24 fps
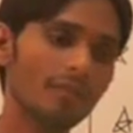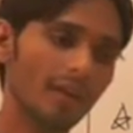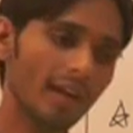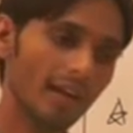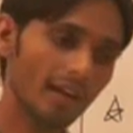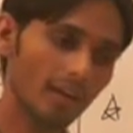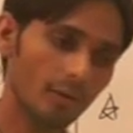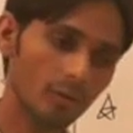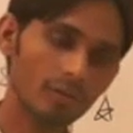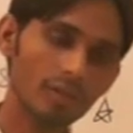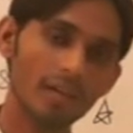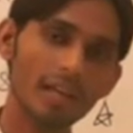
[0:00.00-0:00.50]

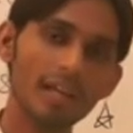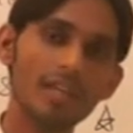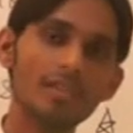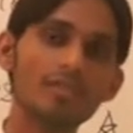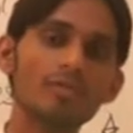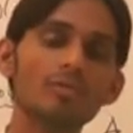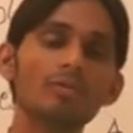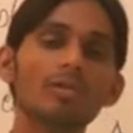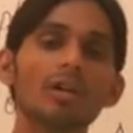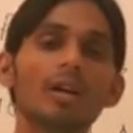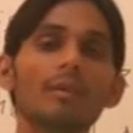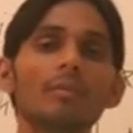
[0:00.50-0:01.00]
when doctor has
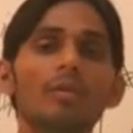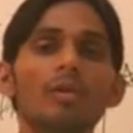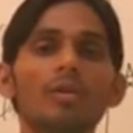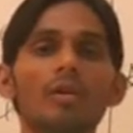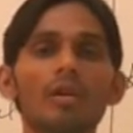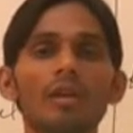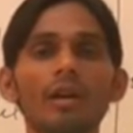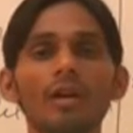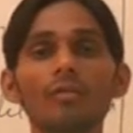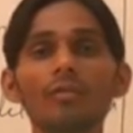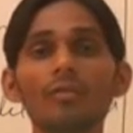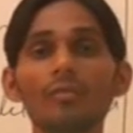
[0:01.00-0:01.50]
to come on
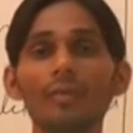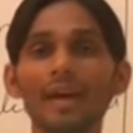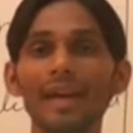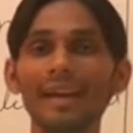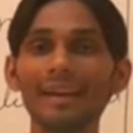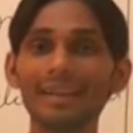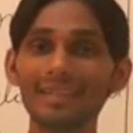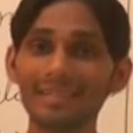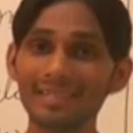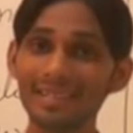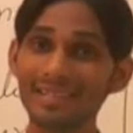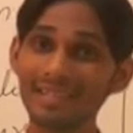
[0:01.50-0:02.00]
round,
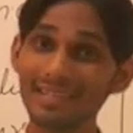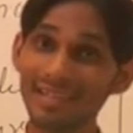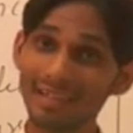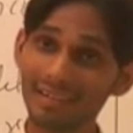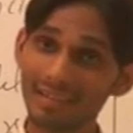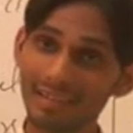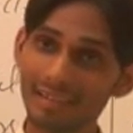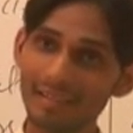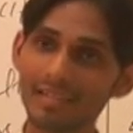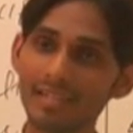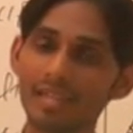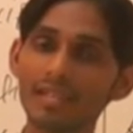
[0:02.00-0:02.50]
when senior
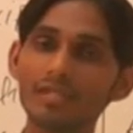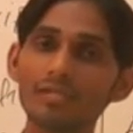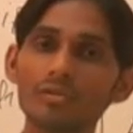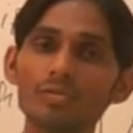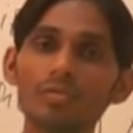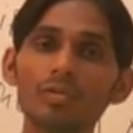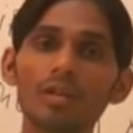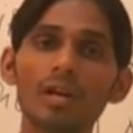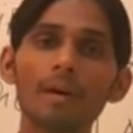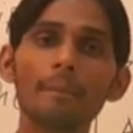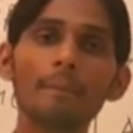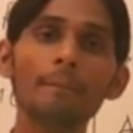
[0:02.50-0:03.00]
nurse has
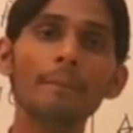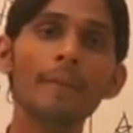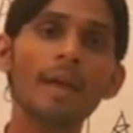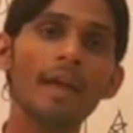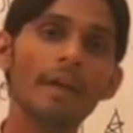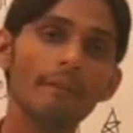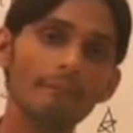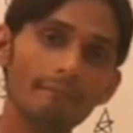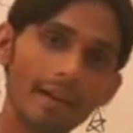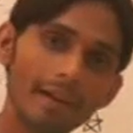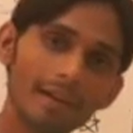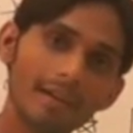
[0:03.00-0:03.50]
to come,
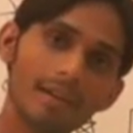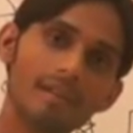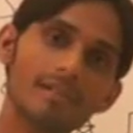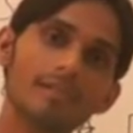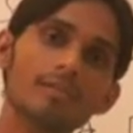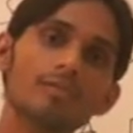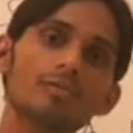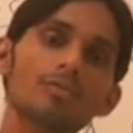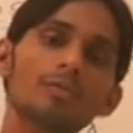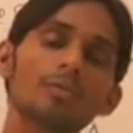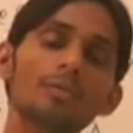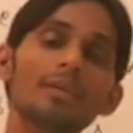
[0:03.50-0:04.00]
when
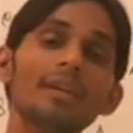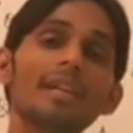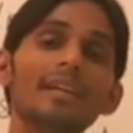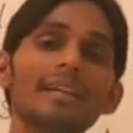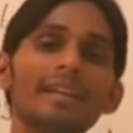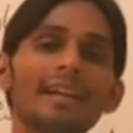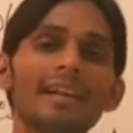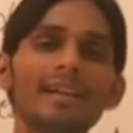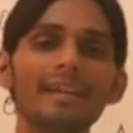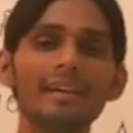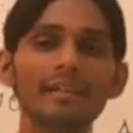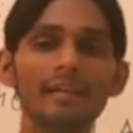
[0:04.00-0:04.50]
nurse's
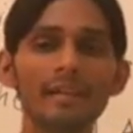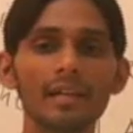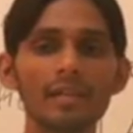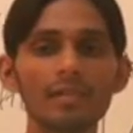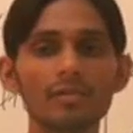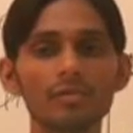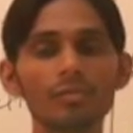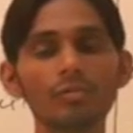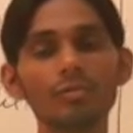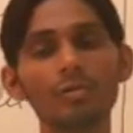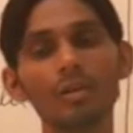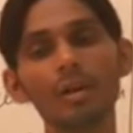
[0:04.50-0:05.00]
superintendent
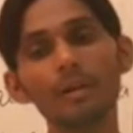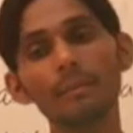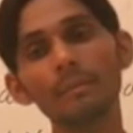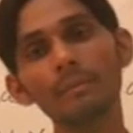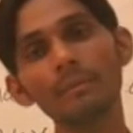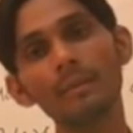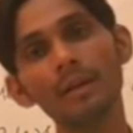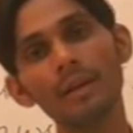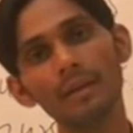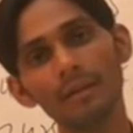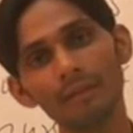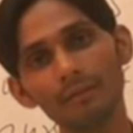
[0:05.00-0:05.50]
has to come,
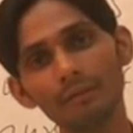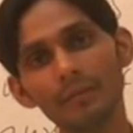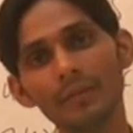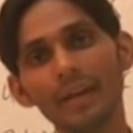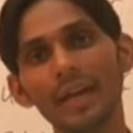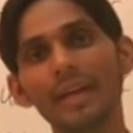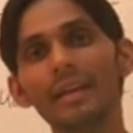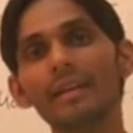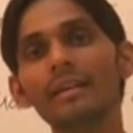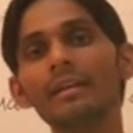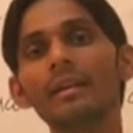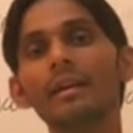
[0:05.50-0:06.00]

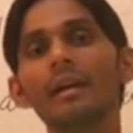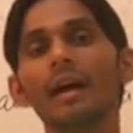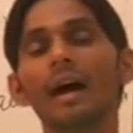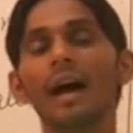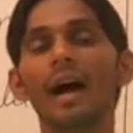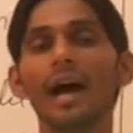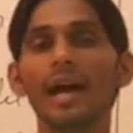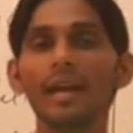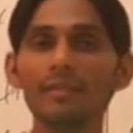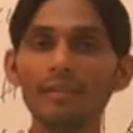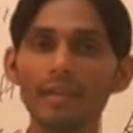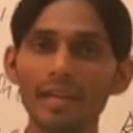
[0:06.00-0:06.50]
when
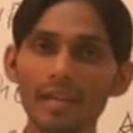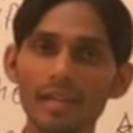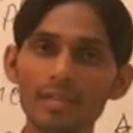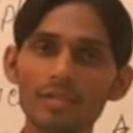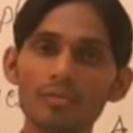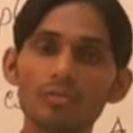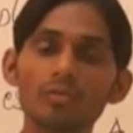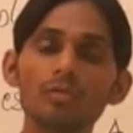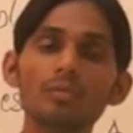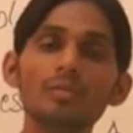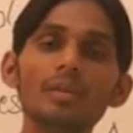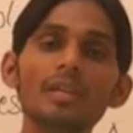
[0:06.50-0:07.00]
IV
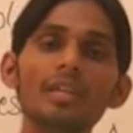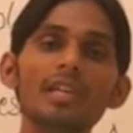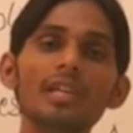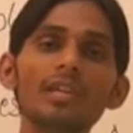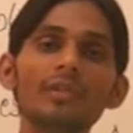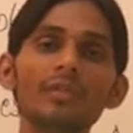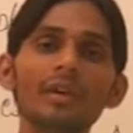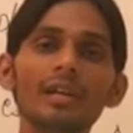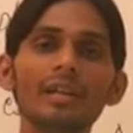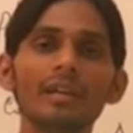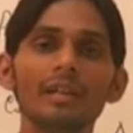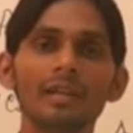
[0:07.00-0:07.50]
has to be
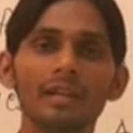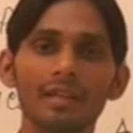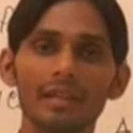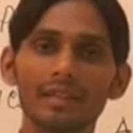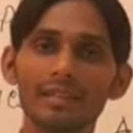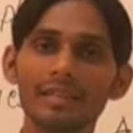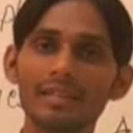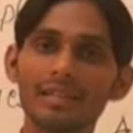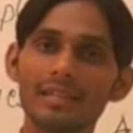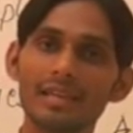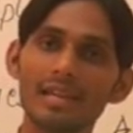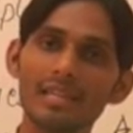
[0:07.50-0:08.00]
given,
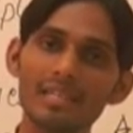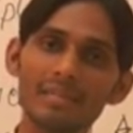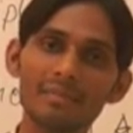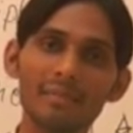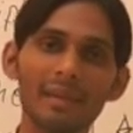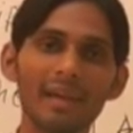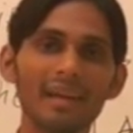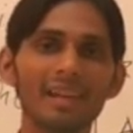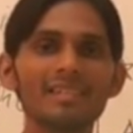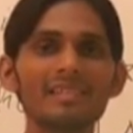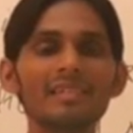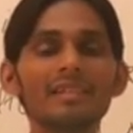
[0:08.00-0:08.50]
in the sense
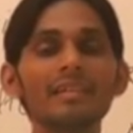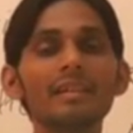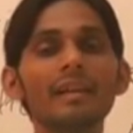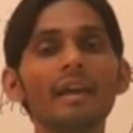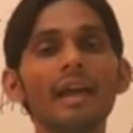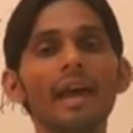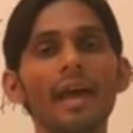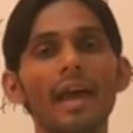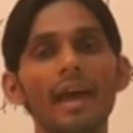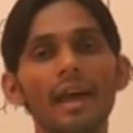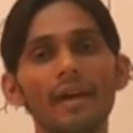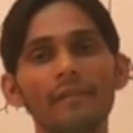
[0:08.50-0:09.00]
managing
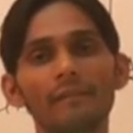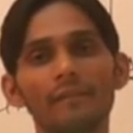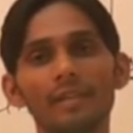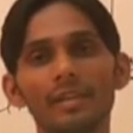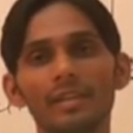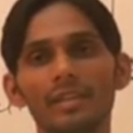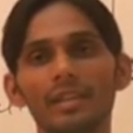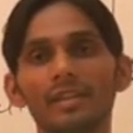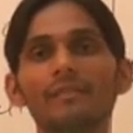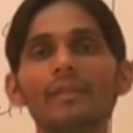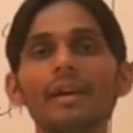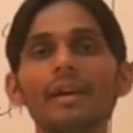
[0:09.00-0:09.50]
everything,